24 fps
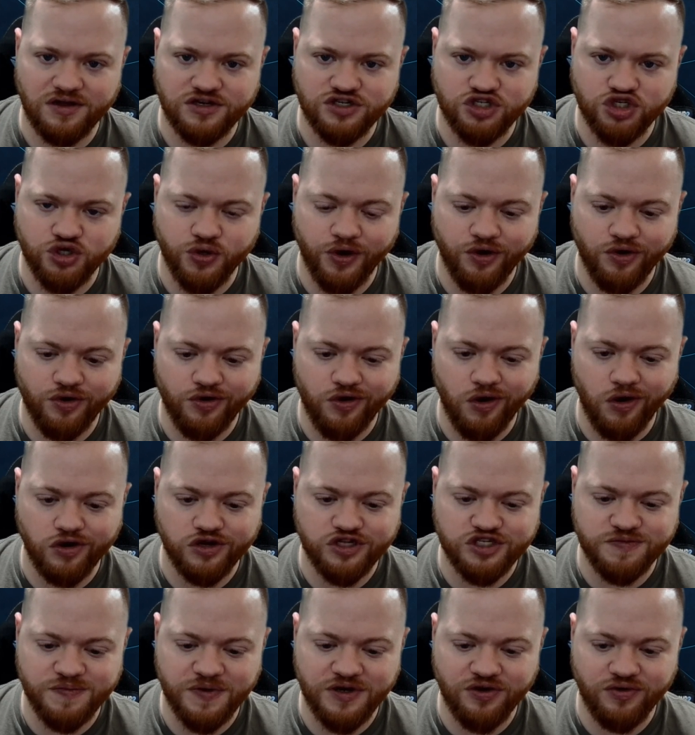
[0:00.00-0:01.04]
Trader
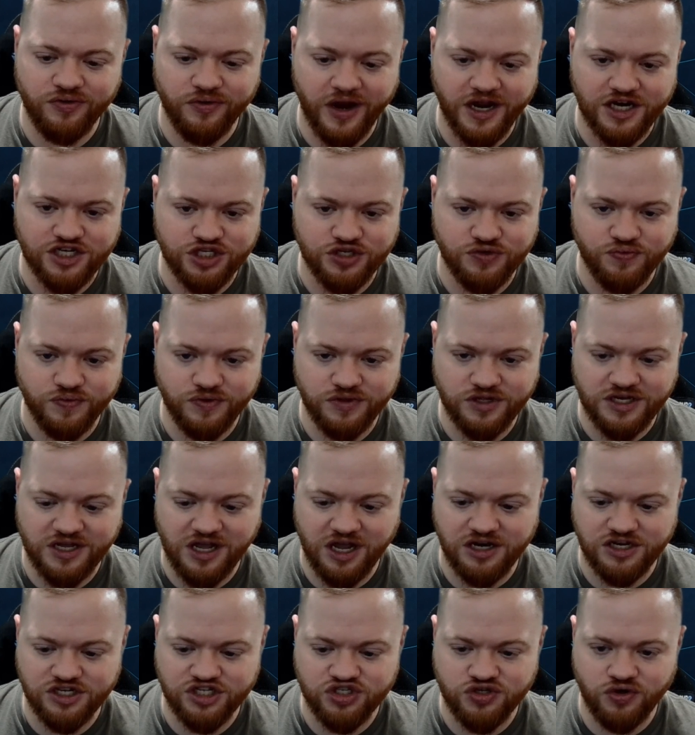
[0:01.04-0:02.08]
Guardsmen are actually really
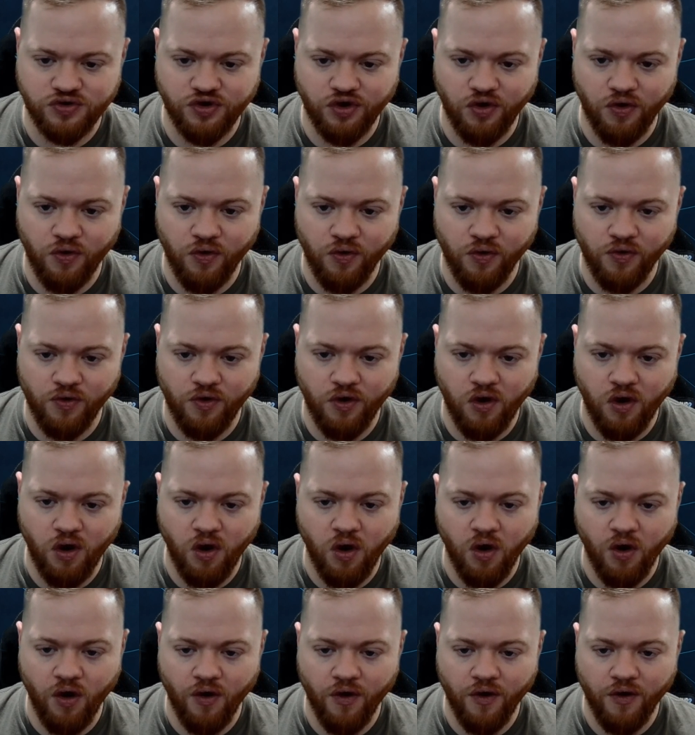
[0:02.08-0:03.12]
kind of starting to hurt
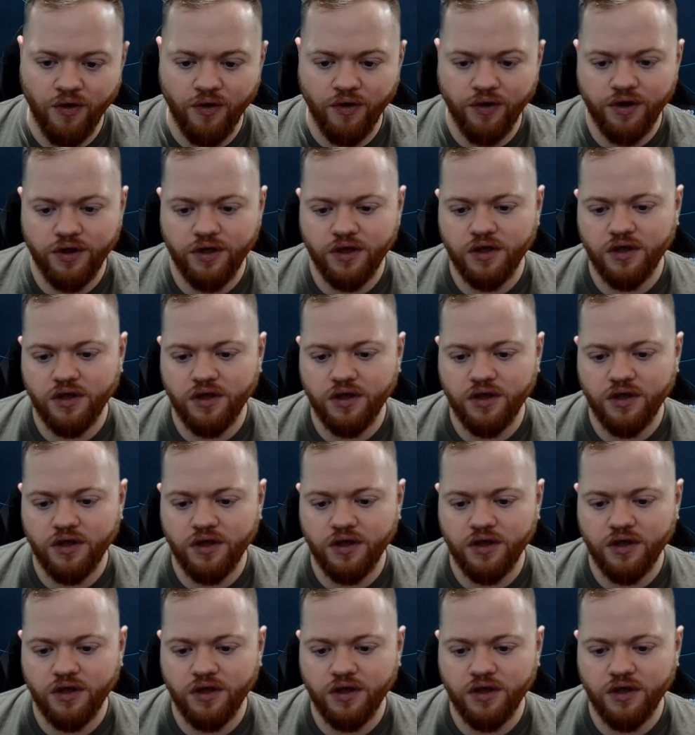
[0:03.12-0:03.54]
our